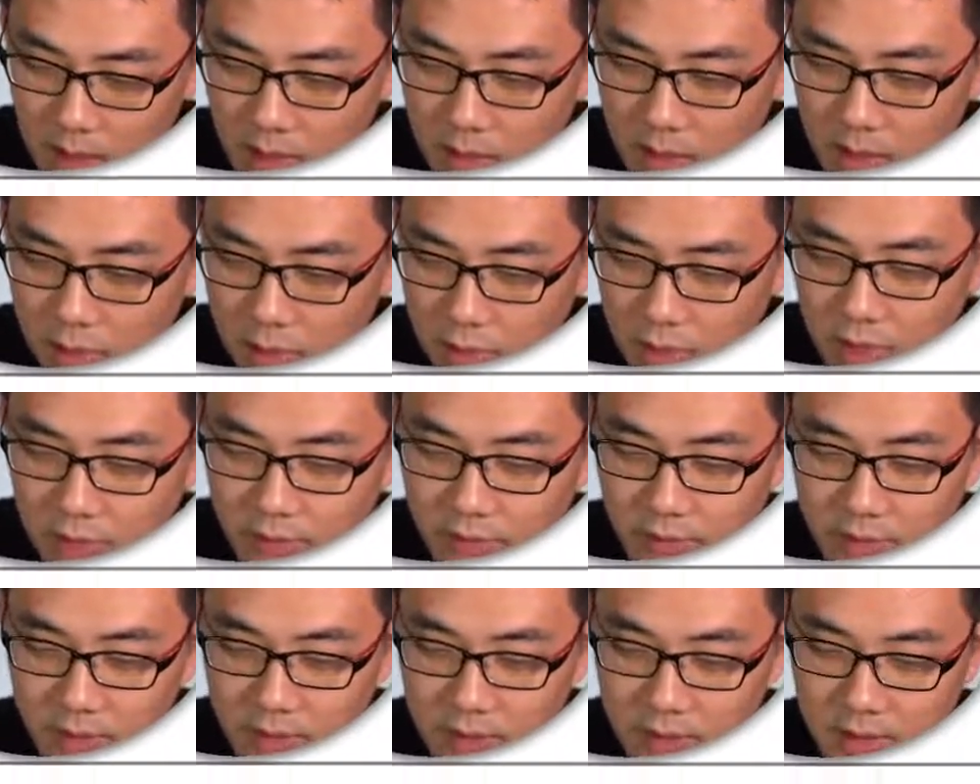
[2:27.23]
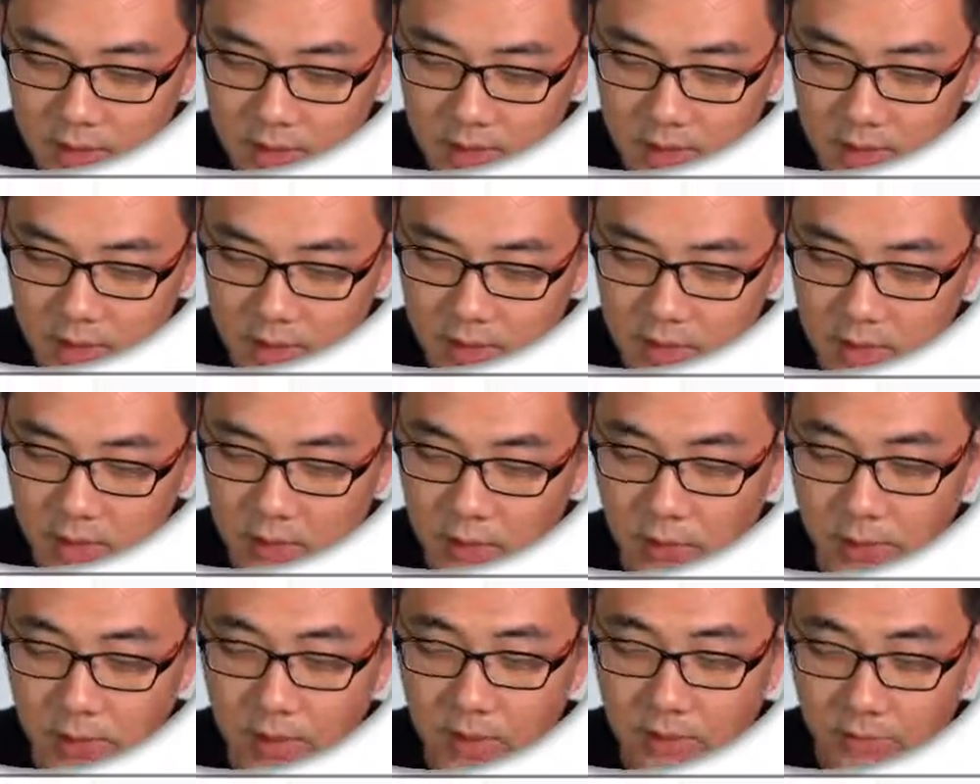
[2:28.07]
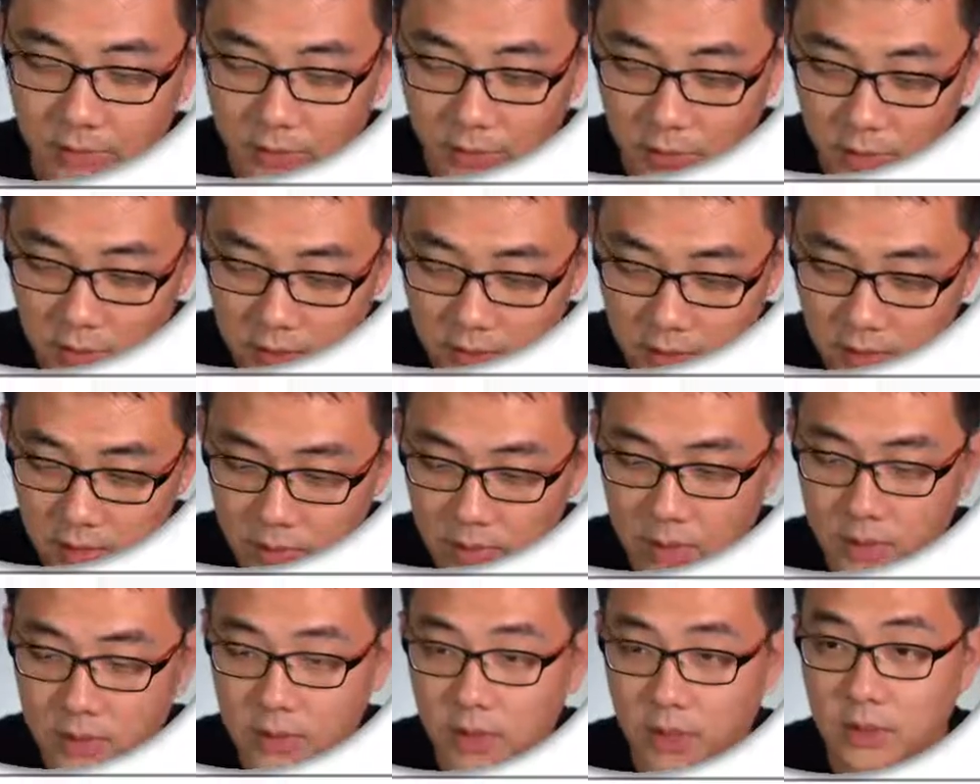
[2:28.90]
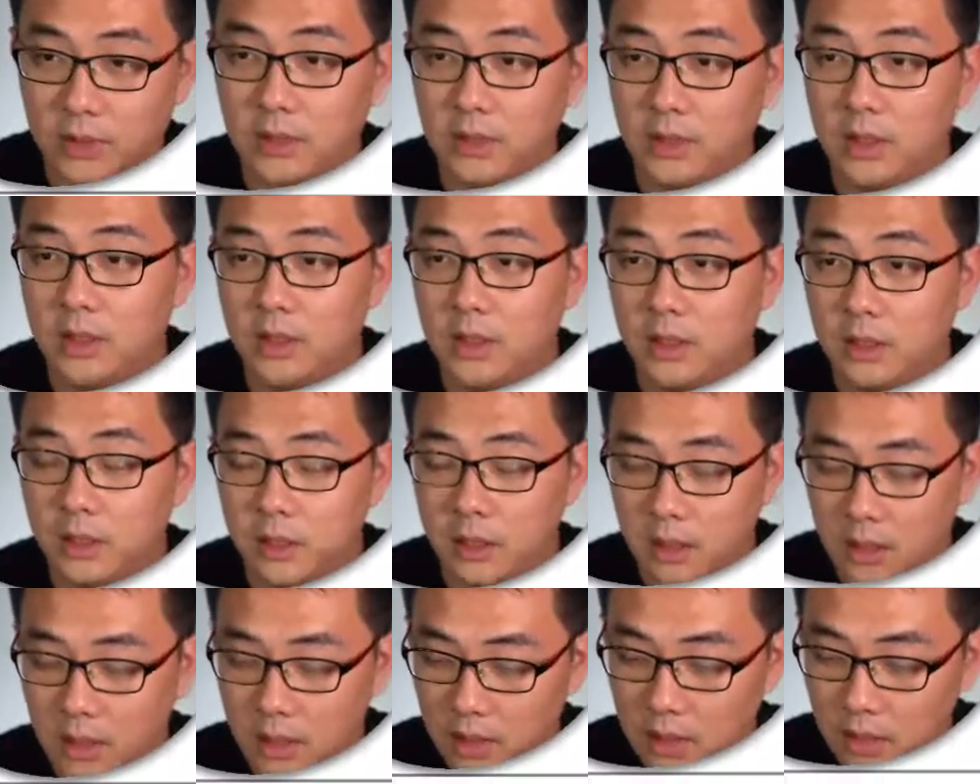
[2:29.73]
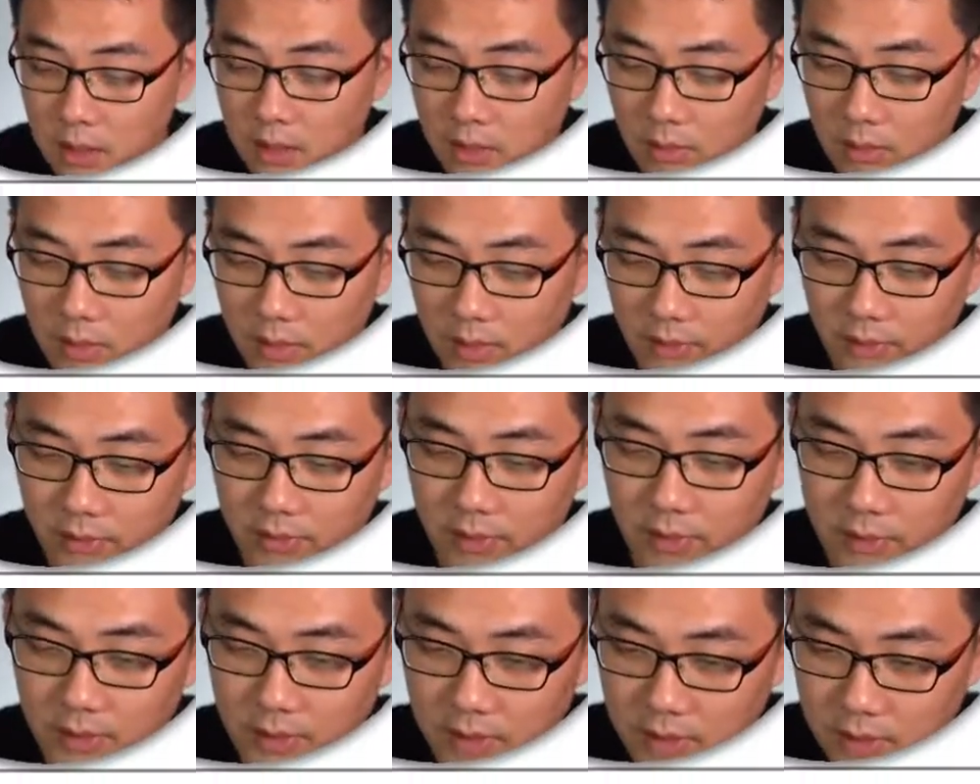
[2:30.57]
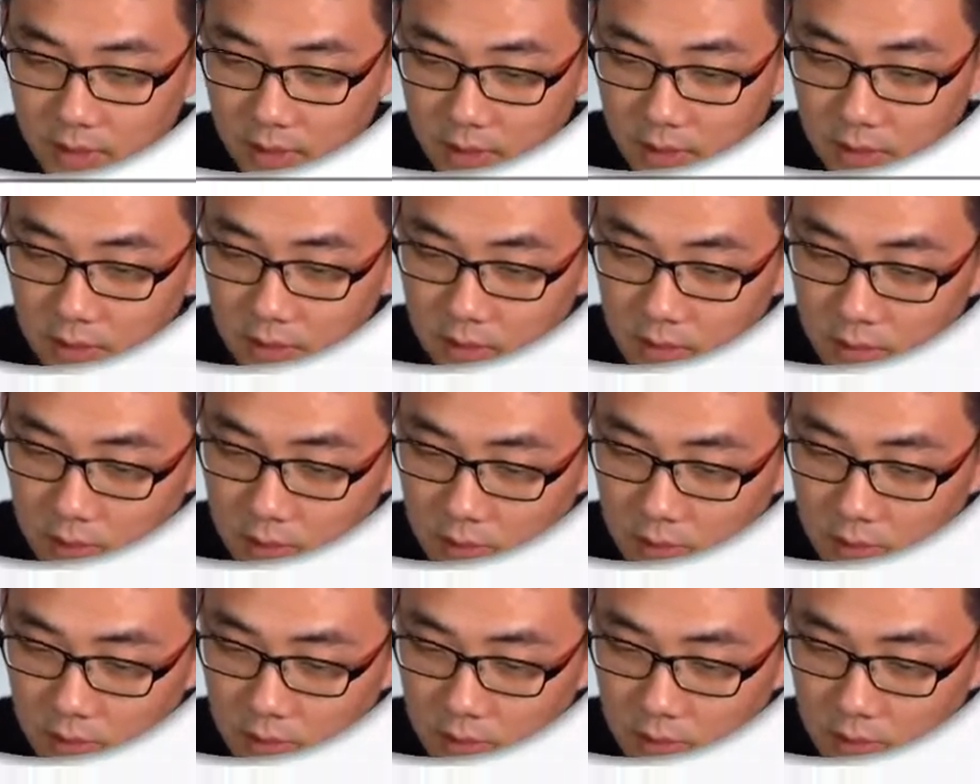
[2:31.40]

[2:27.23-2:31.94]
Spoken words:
G inverse is actually domain of G, which is actually what we found just now.